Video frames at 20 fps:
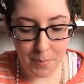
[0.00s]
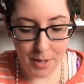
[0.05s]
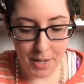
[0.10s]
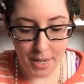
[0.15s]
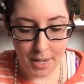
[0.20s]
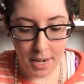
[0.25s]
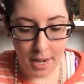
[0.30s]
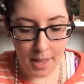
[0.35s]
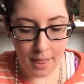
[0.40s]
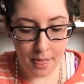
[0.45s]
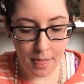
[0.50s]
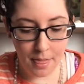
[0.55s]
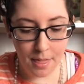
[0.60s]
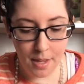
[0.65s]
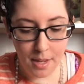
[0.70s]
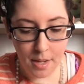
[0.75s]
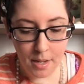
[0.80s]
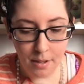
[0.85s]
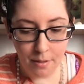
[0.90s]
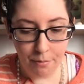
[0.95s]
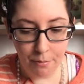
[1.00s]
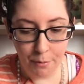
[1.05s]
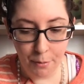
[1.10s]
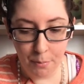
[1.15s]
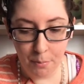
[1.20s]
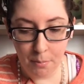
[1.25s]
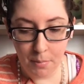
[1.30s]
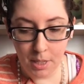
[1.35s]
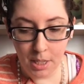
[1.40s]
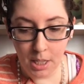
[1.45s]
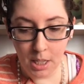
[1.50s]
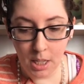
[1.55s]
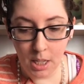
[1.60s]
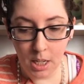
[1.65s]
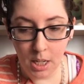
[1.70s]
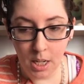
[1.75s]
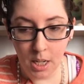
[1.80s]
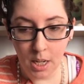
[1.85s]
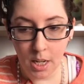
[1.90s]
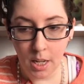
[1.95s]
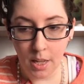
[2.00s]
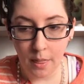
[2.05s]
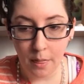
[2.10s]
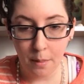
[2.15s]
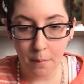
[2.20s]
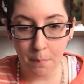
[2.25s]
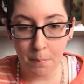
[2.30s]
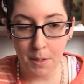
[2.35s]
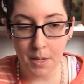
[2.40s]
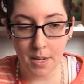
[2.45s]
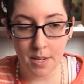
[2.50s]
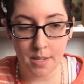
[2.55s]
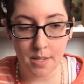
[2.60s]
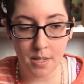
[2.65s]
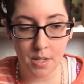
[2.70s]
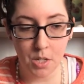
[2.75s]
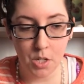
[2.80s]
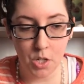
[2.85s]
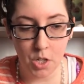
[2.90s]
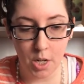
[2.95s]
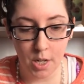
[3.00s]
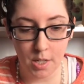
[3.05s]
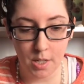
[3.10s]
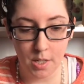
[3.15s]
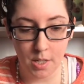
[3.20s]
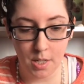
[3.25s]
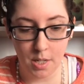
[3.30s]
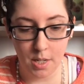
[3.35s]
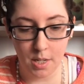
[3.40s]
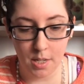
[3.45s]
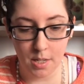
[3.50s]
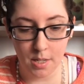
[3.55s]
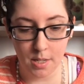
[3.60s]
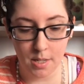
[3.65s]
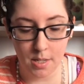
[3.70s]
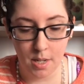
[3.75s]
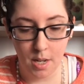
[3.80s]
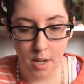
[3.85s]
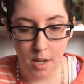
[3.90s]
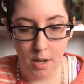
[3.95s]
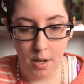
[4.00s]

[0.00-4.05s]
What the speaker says: but I think for me, the biggest injustice